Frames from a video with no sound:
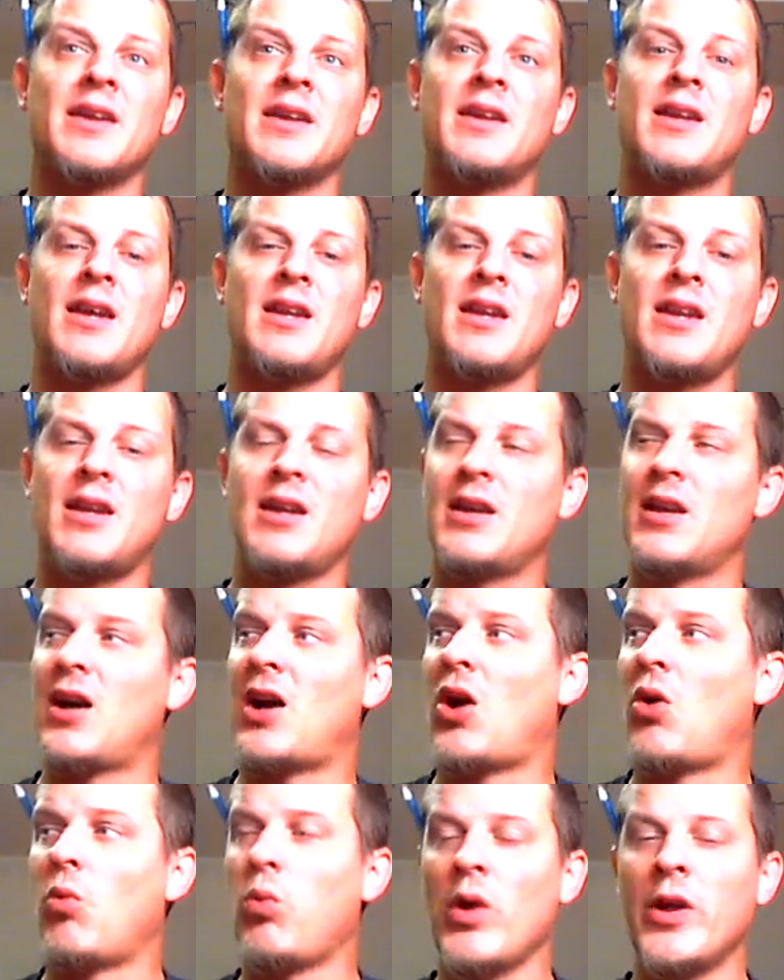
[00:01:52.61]

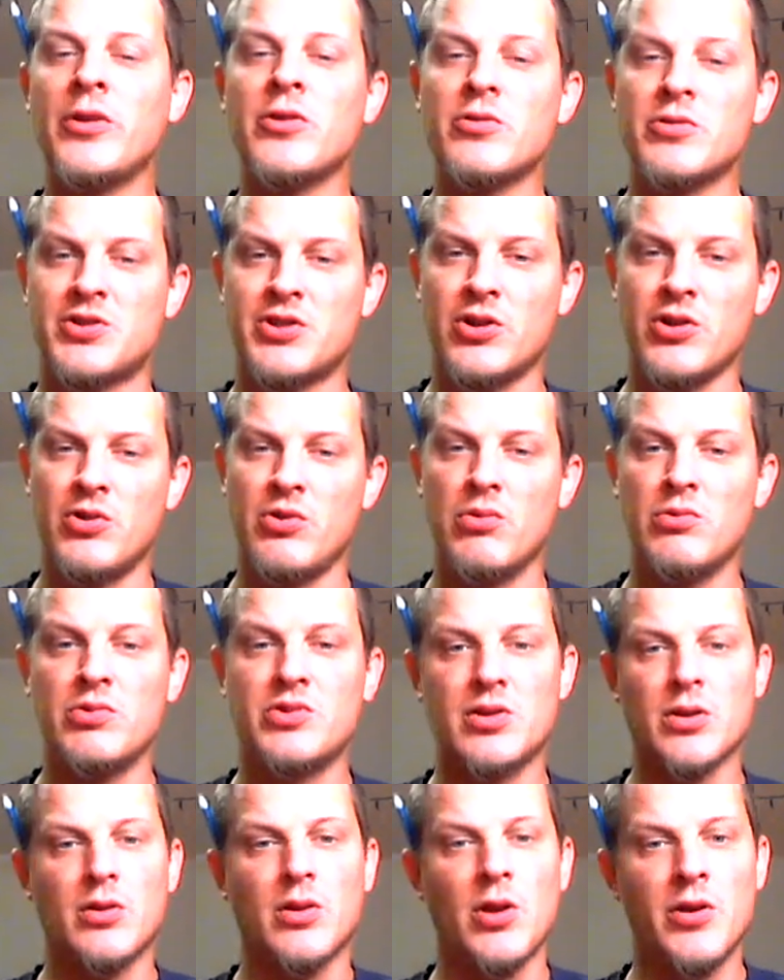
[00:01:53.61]
Getting a win or two
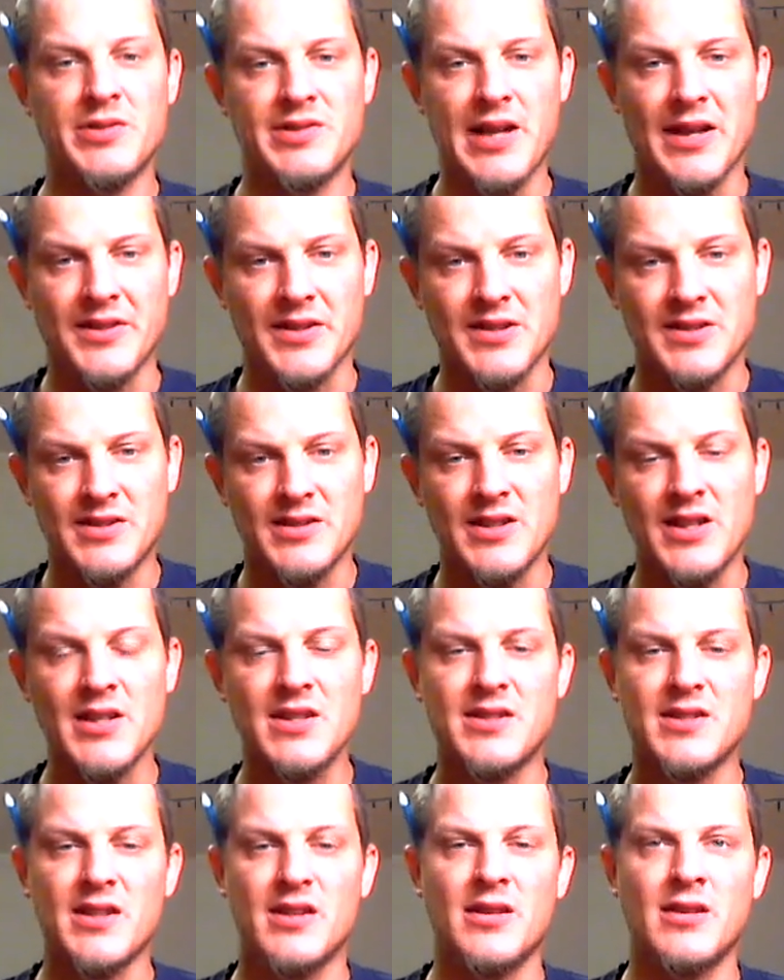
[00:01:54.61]
to close out the
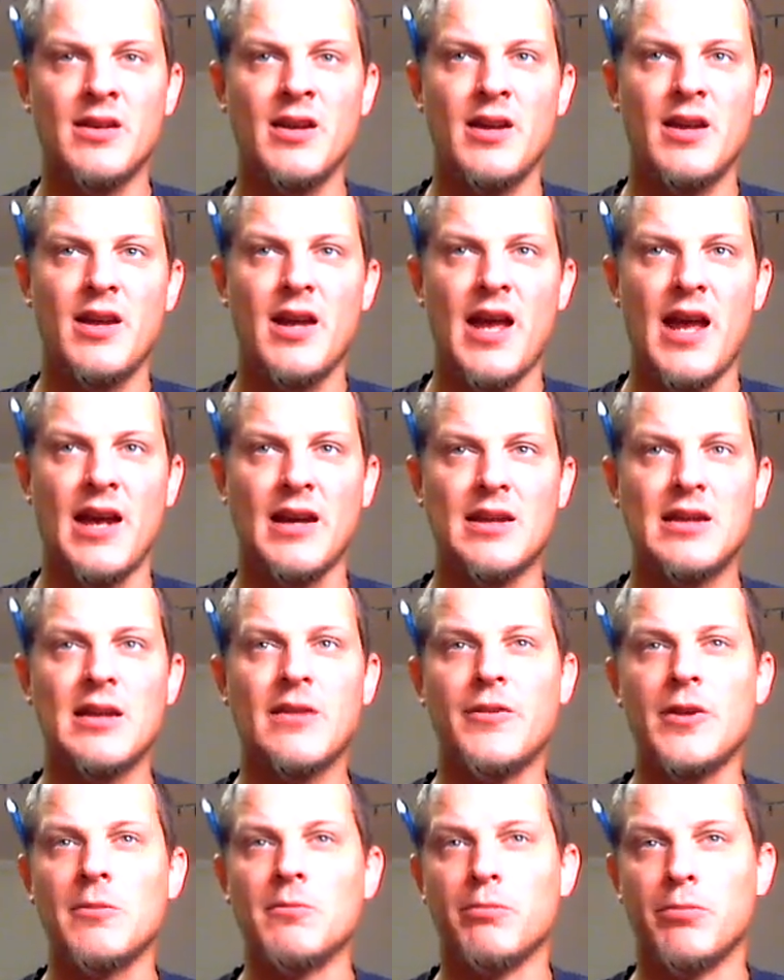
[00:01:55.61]
season and
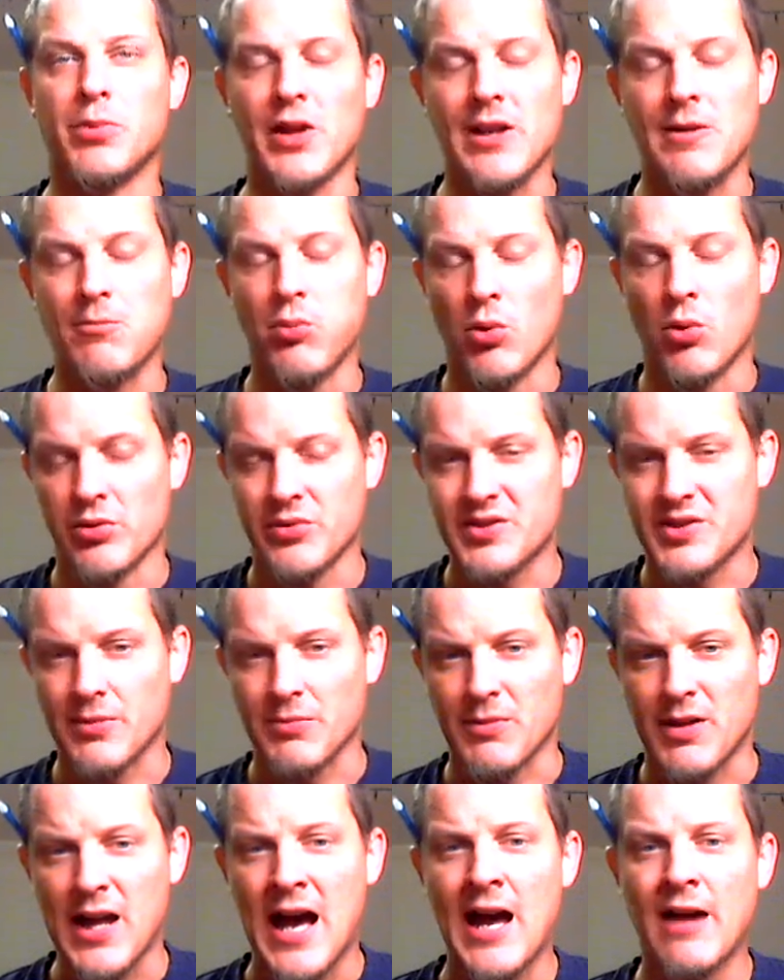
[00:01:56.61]
giving Blake Bortles
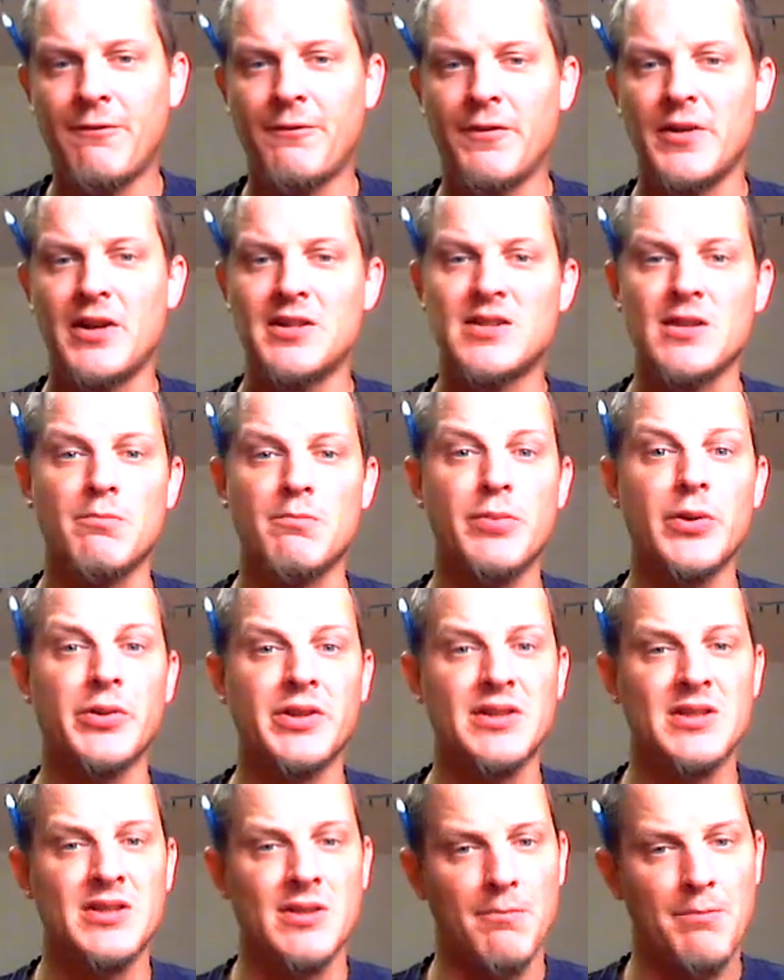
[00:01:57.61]
some confidence and
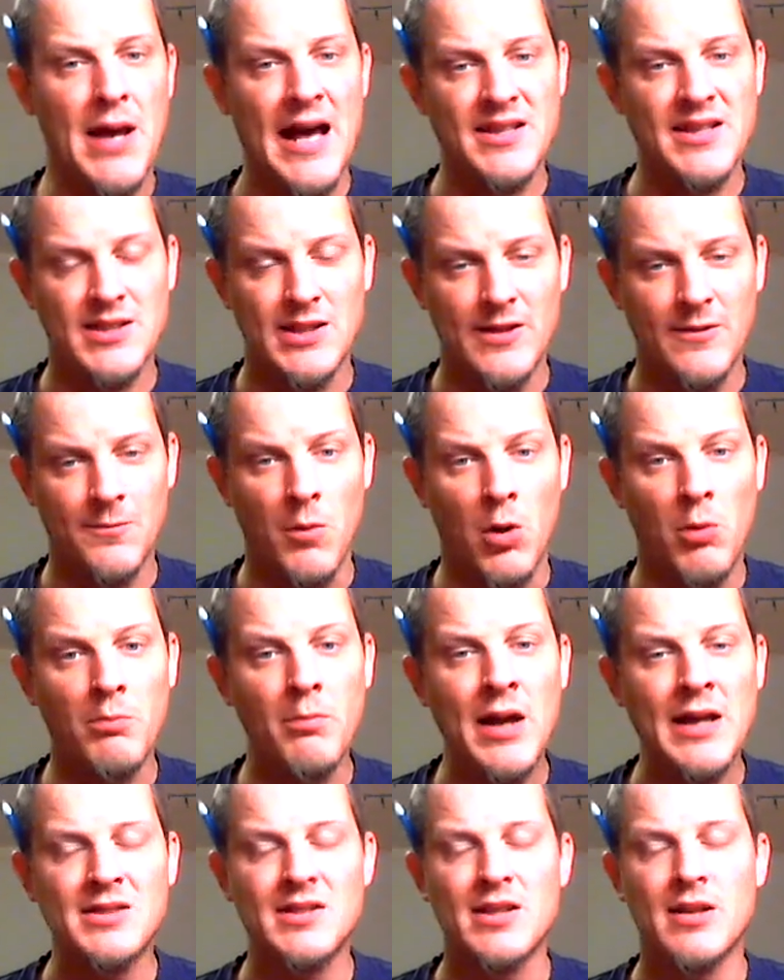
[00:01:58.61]
building some positive
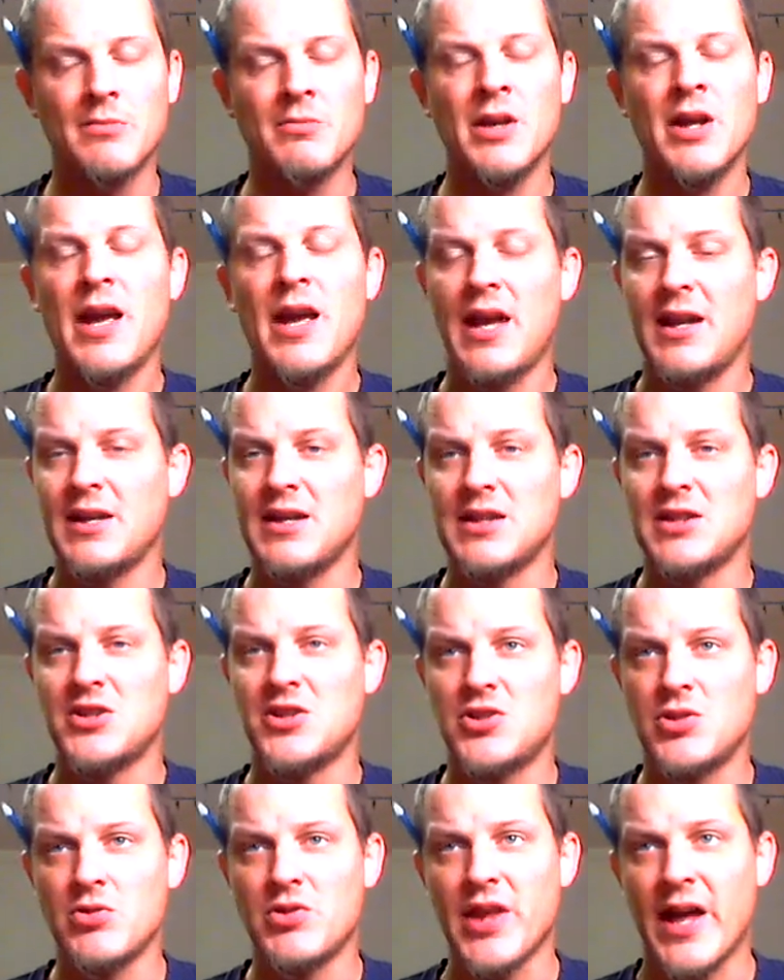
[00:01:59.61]
momentum heading
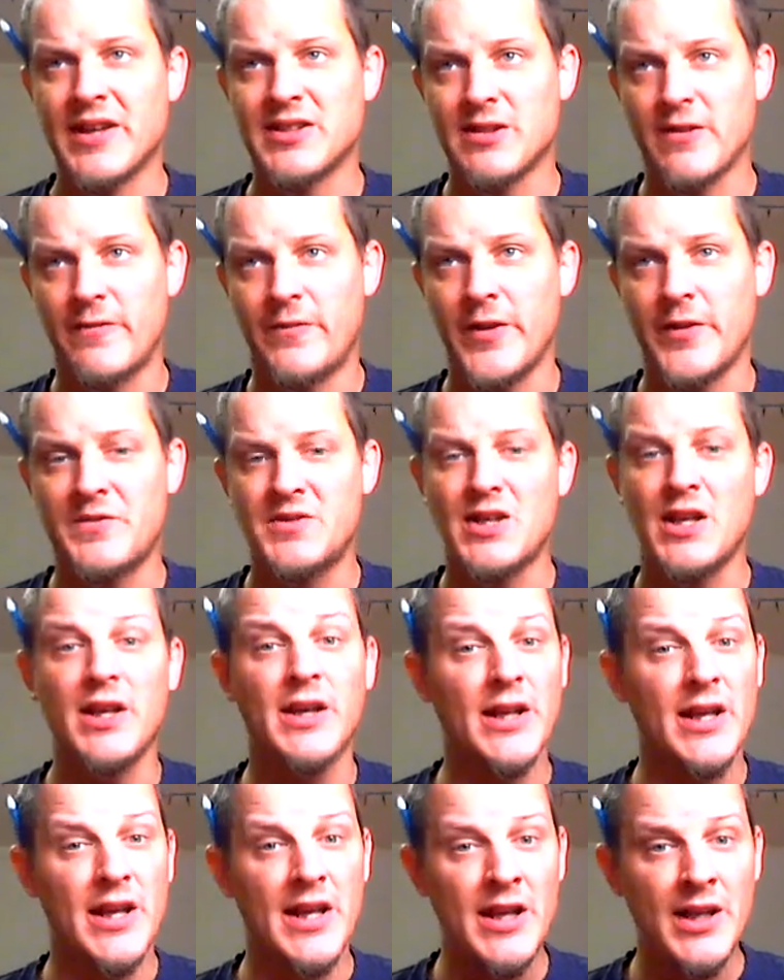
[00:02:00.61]
into
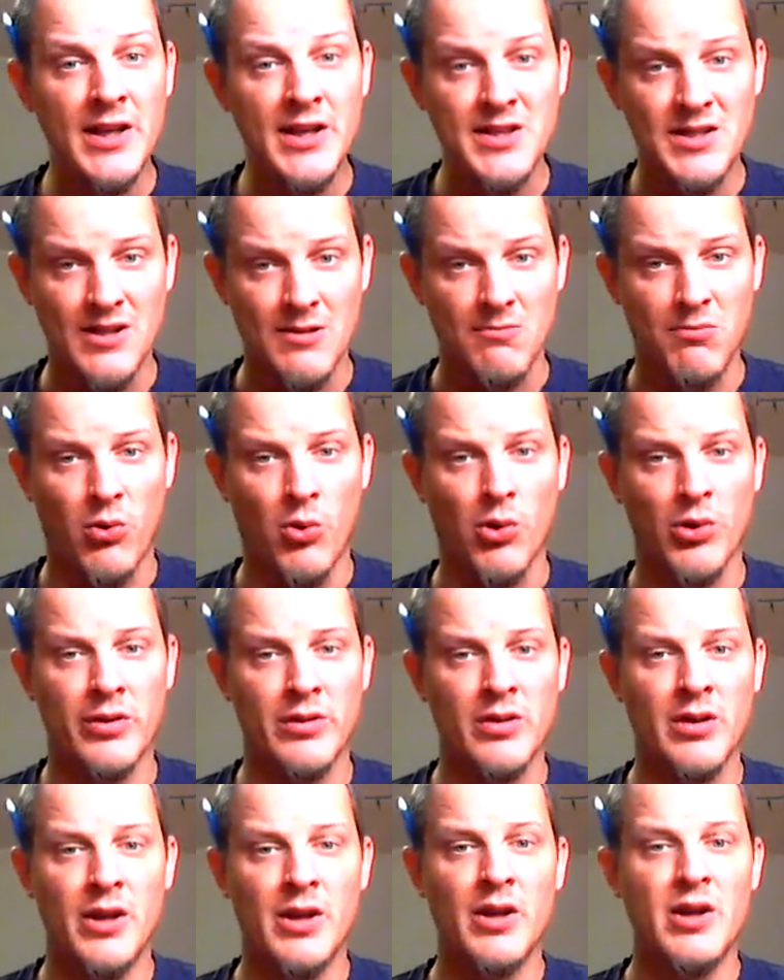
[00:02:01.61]
2015 is
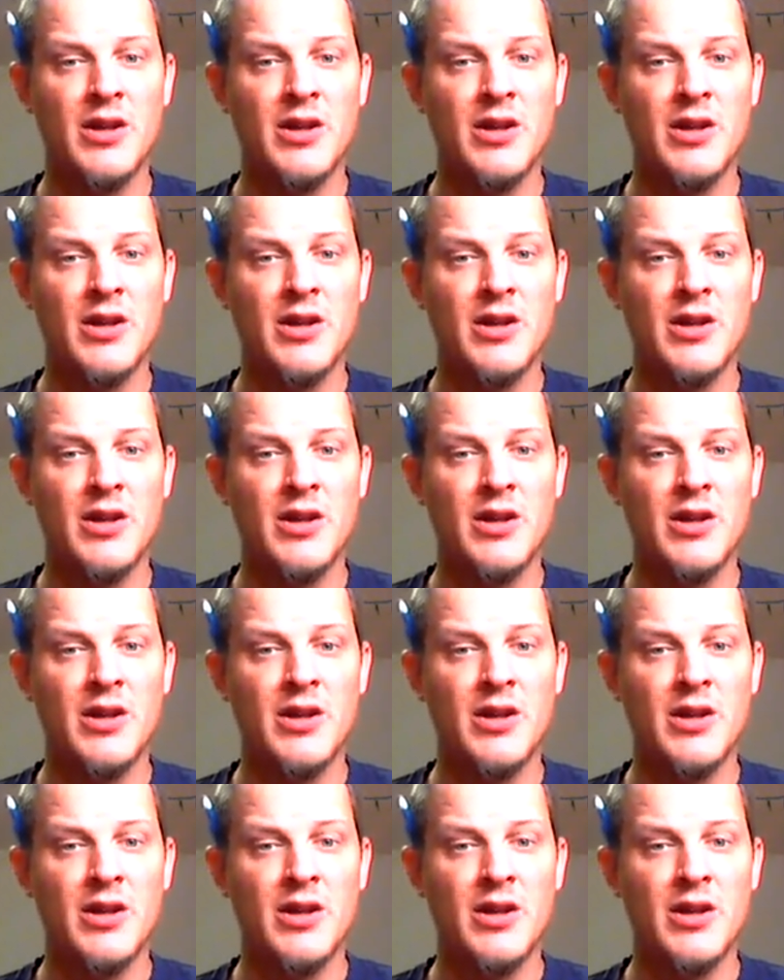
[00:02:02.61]
important.